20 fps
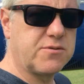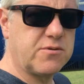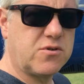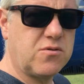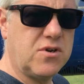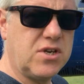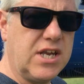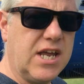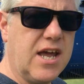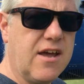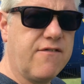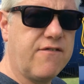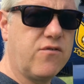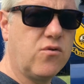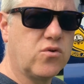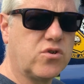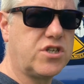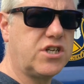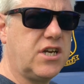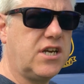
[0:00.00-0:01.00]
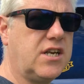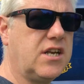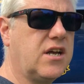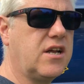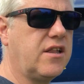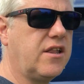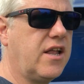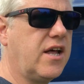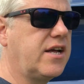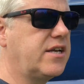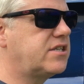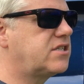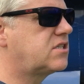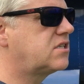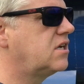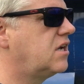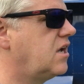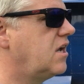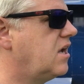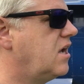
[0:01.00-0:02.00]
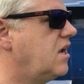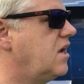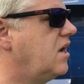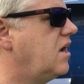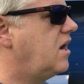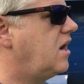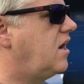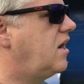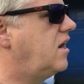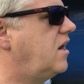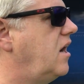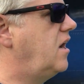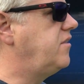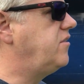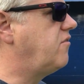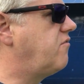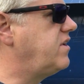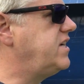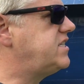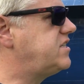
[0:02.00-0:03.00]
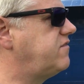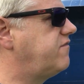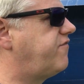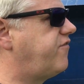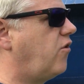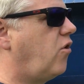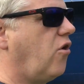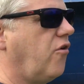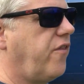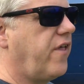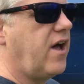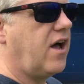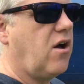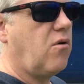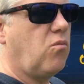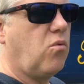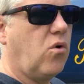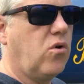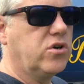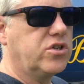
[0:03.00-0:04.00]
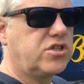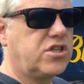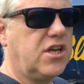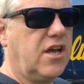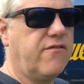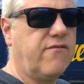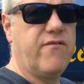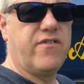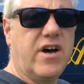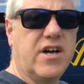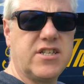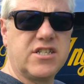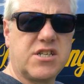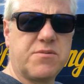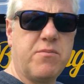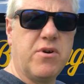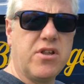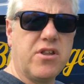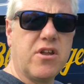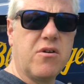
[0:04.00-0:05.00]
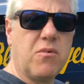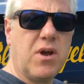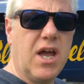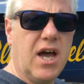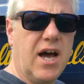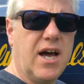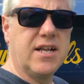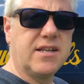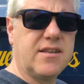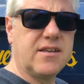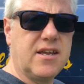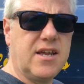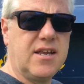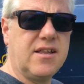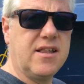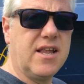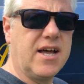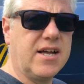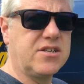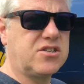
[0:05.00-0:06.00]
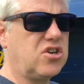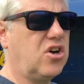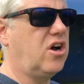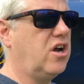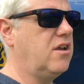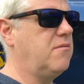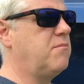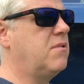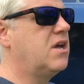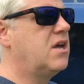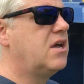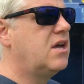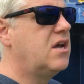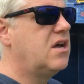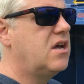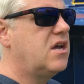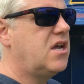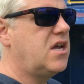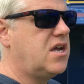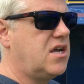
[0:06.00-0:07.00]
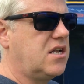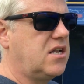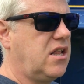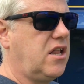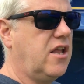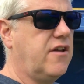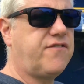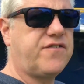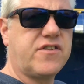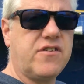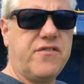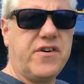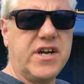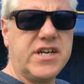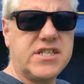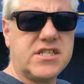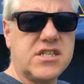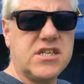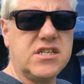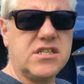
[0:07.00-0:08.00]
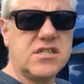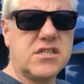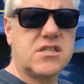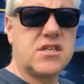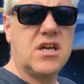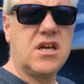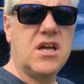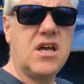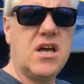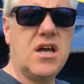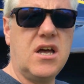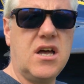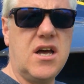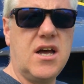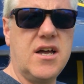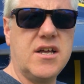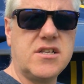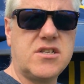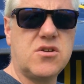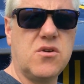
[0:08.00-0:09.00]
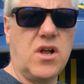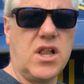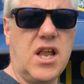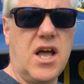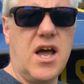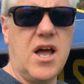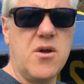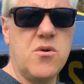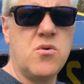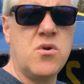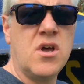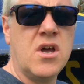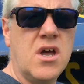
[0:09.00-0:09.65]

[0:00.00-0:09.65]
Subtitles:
between the F-14 and this. And the reason for that was the advancement that we had in that time in lift devices to allow